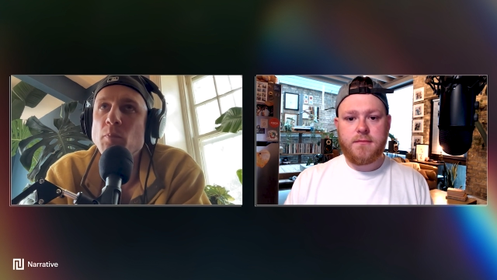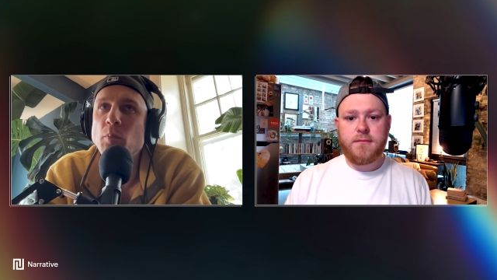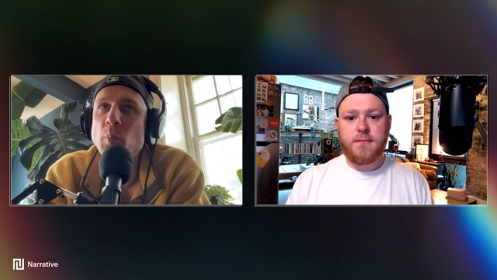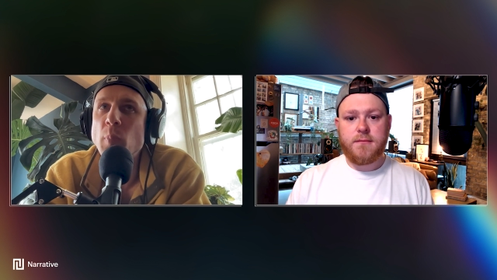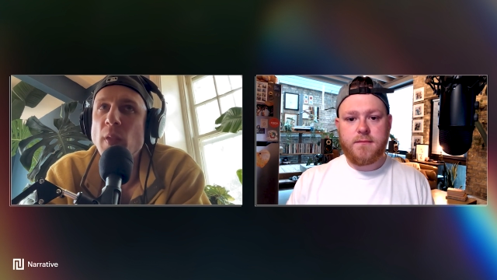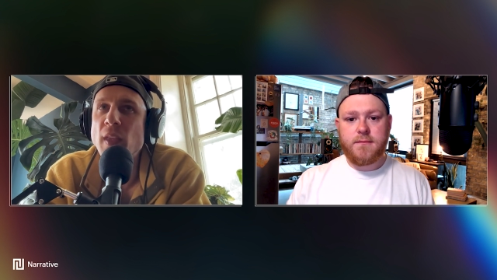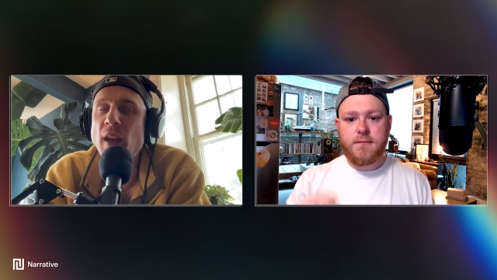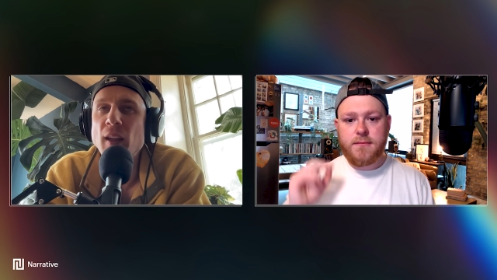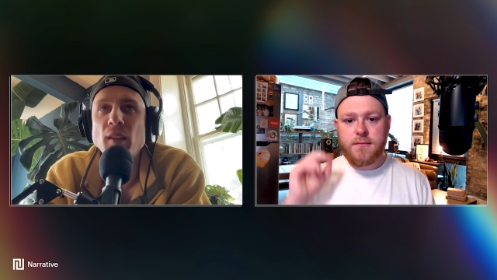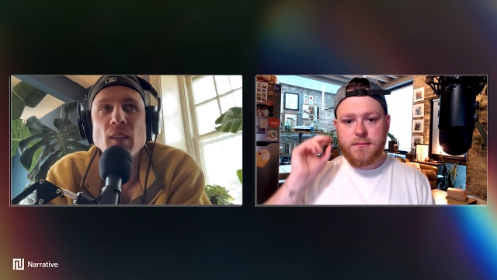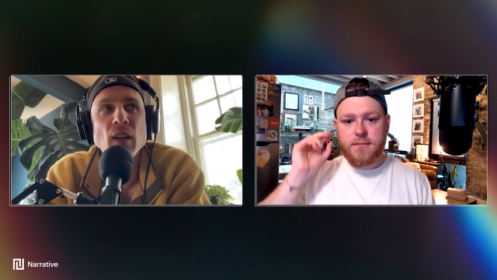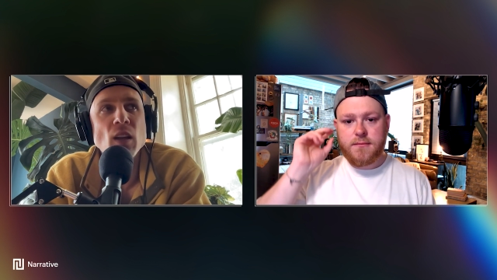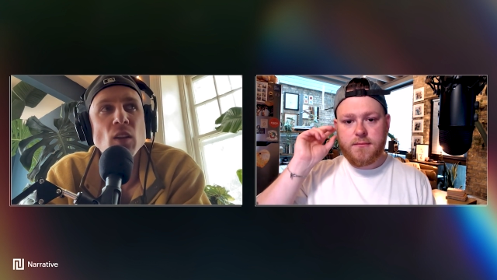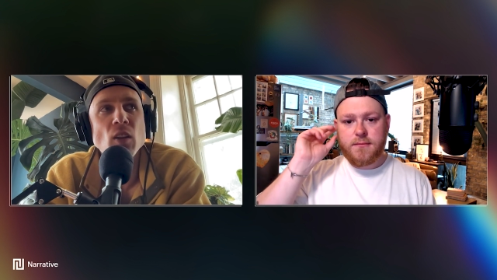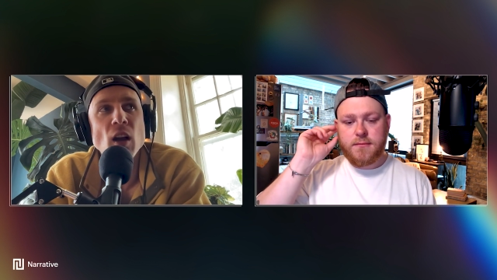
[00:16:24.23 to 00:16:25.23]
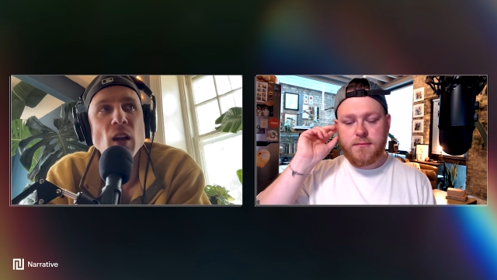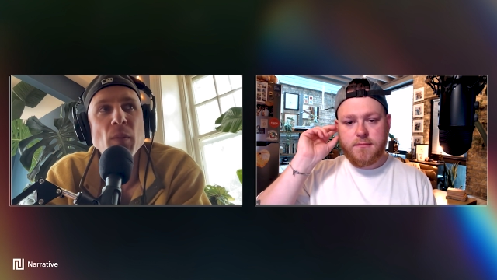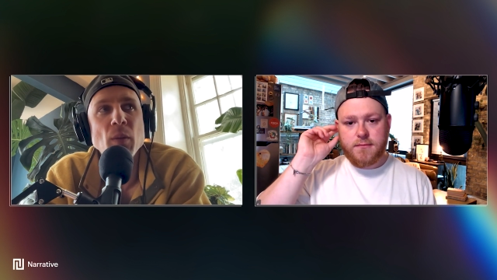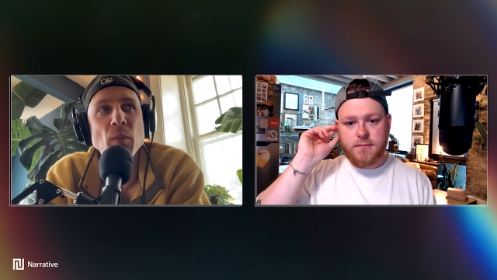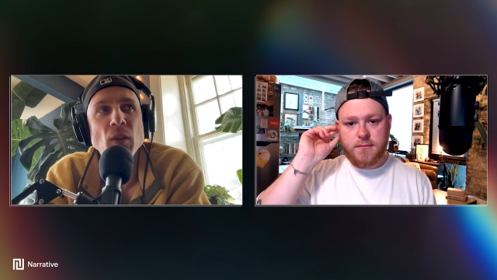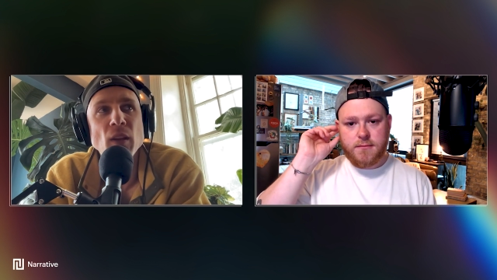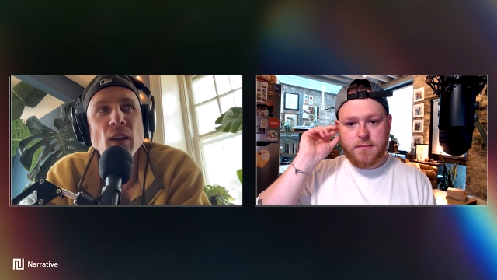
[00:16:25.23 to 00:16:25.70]
Speaker 1: but then I think a lot of
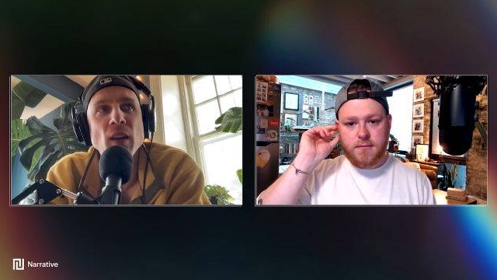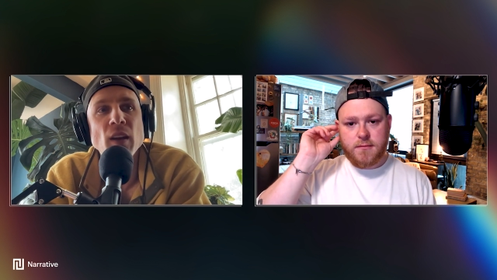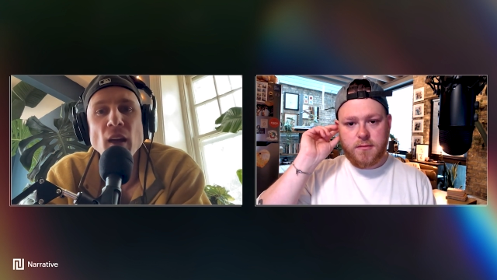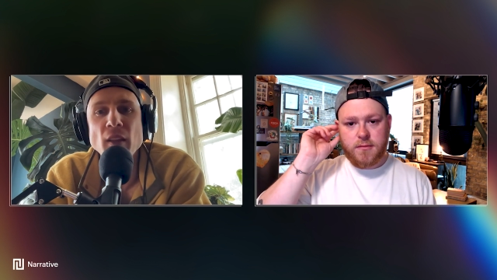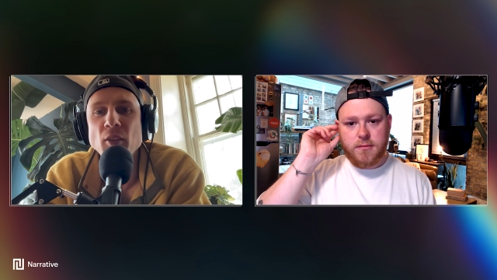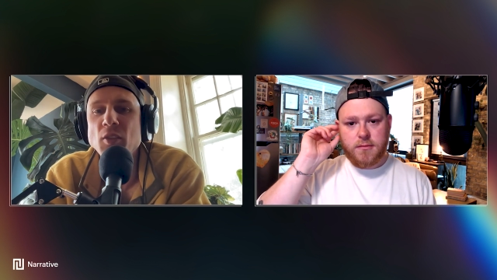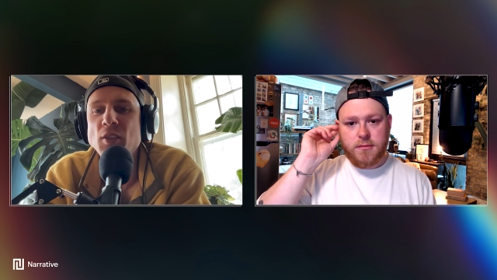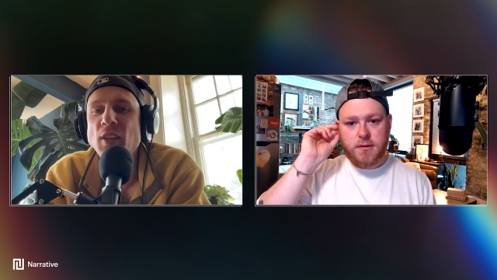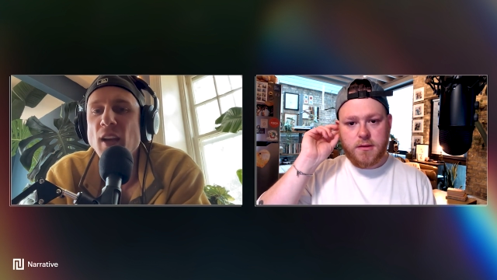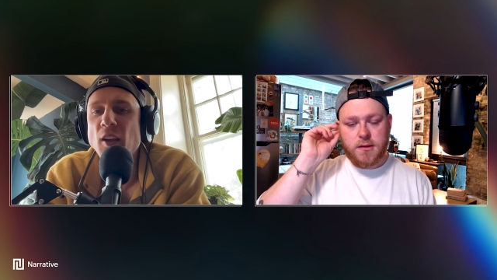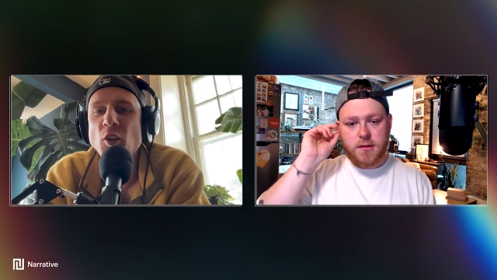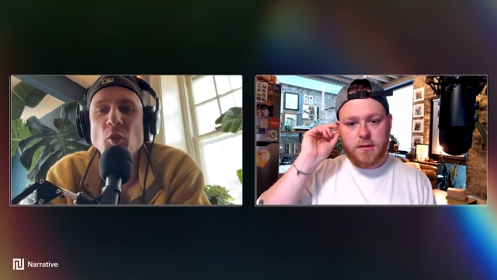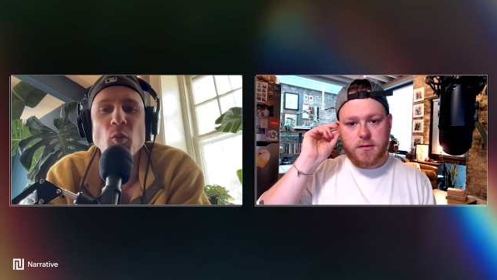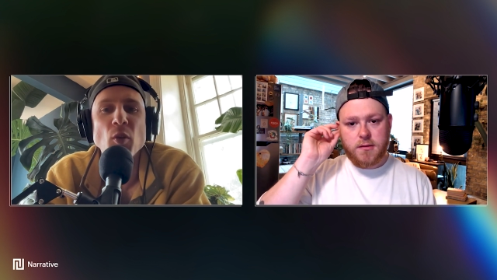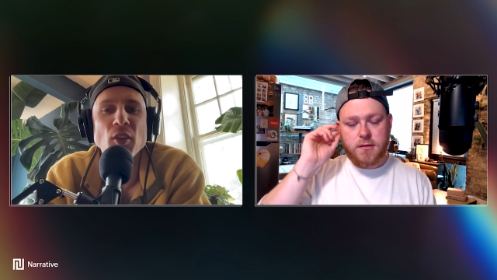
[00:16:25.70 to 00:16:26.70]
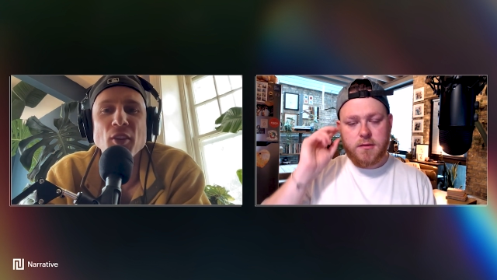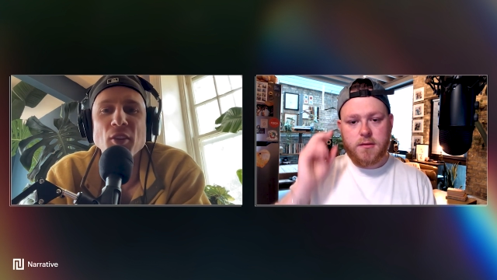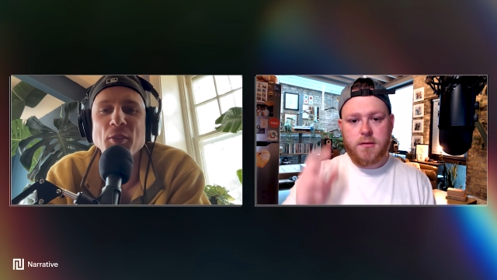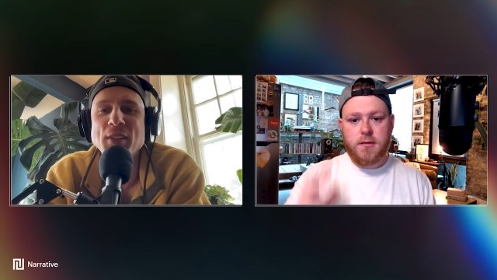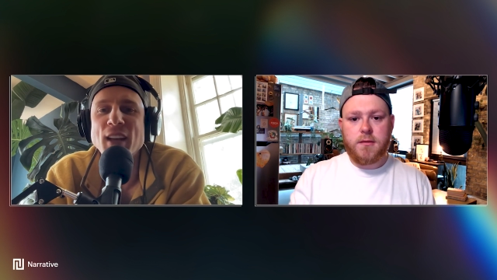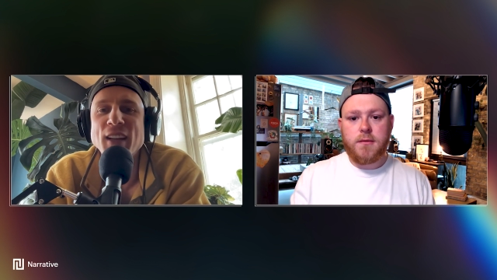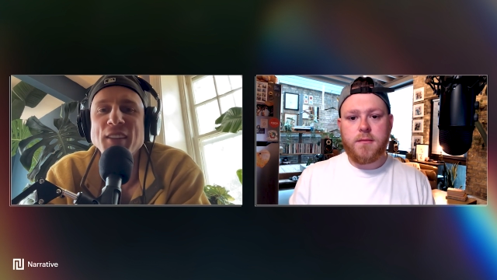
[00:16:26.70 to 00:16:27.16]
people hit another cycle where there's
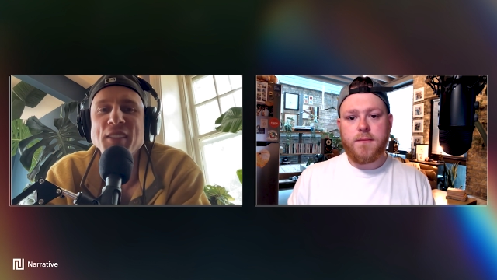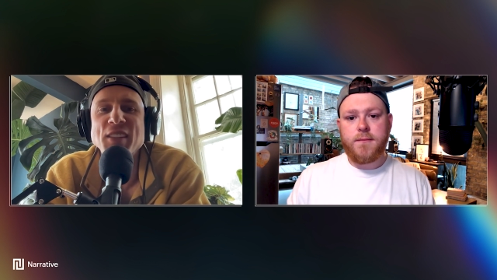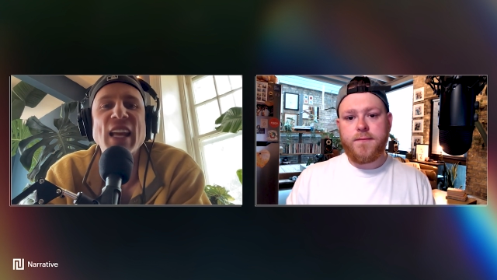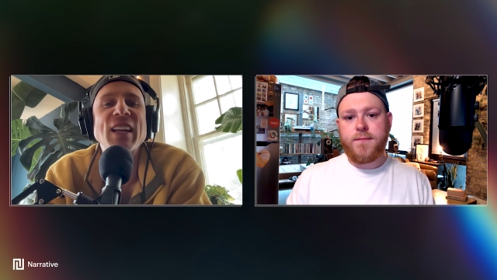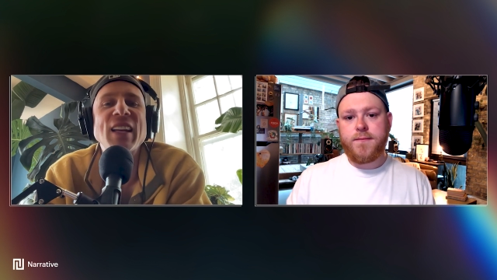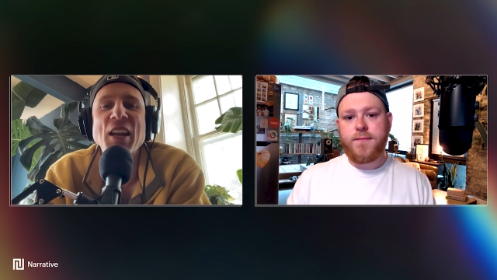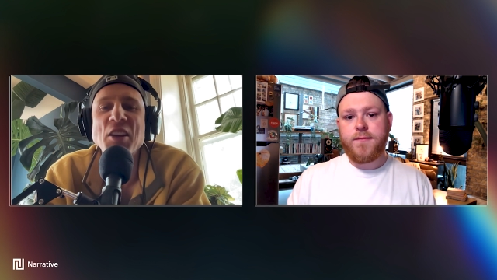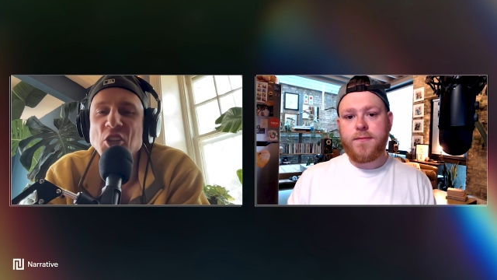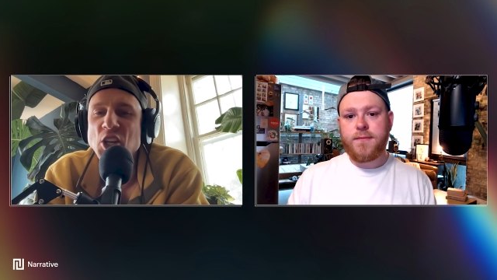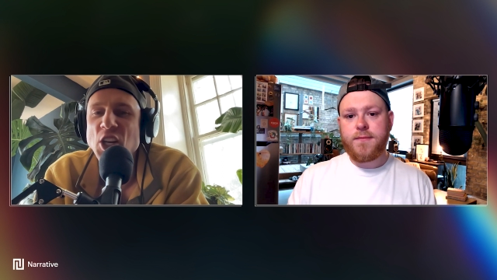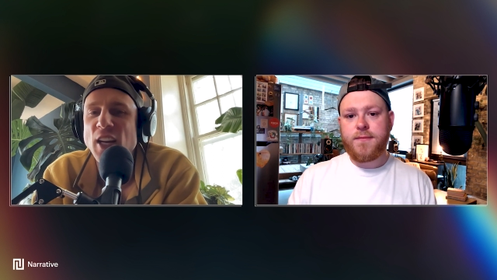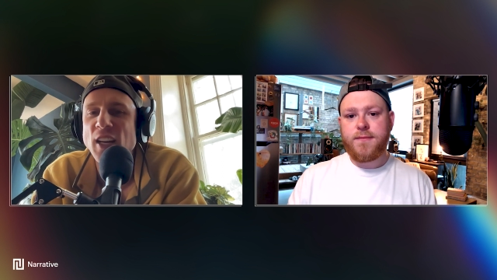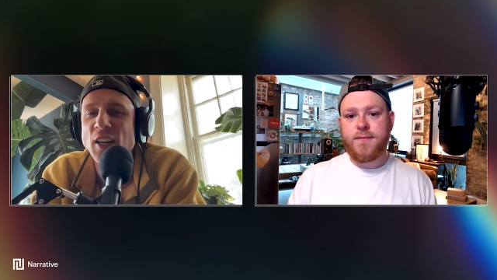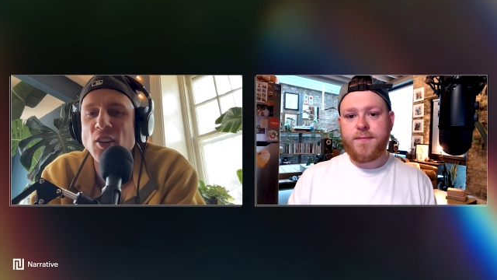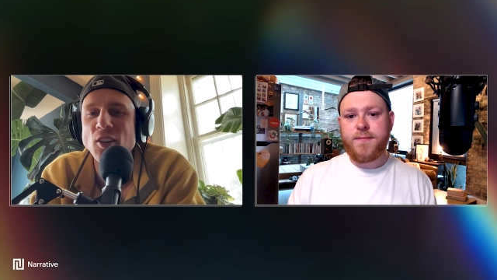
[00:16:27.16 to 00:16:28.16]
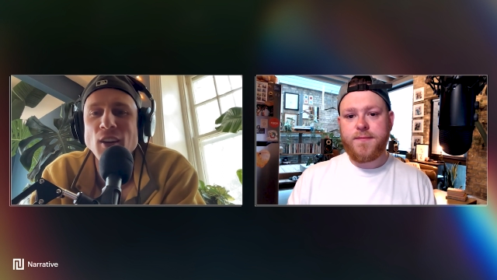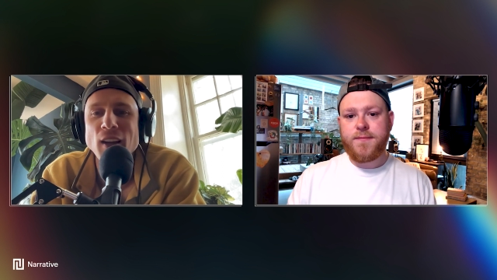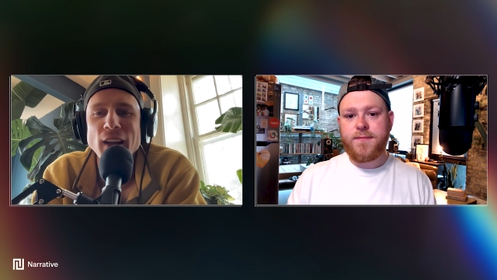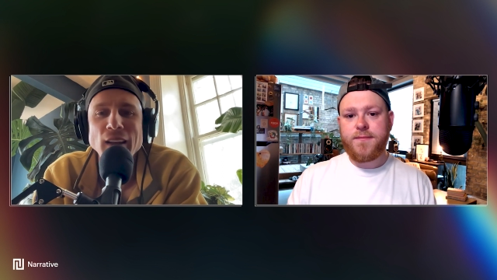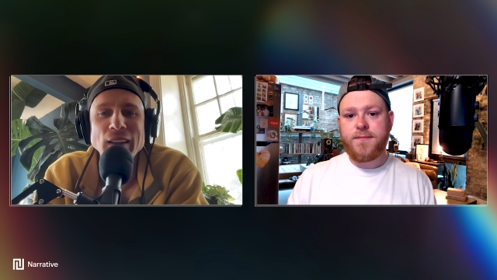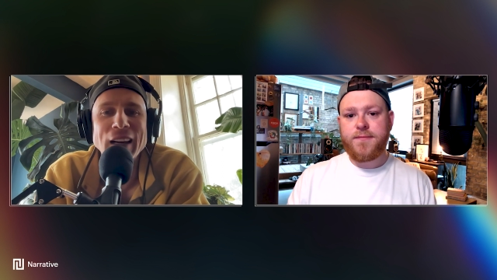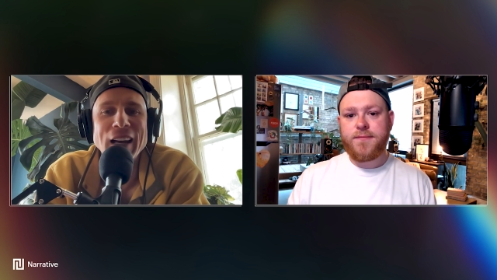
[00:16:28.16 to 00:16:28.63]
that stagnation and you're
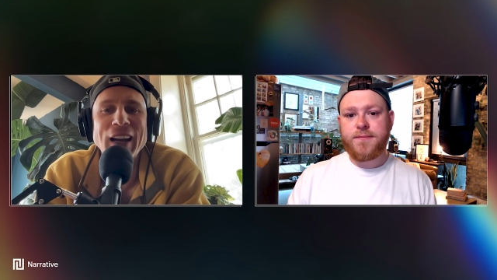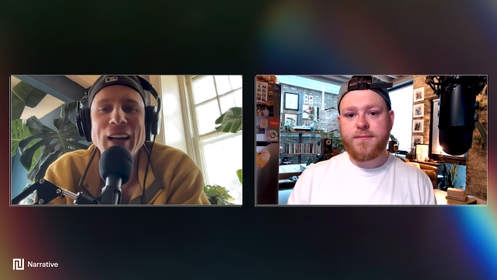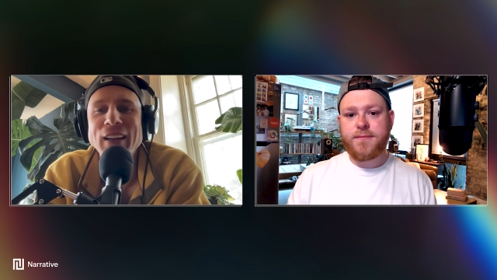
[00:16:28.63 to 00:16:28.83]
like, ah,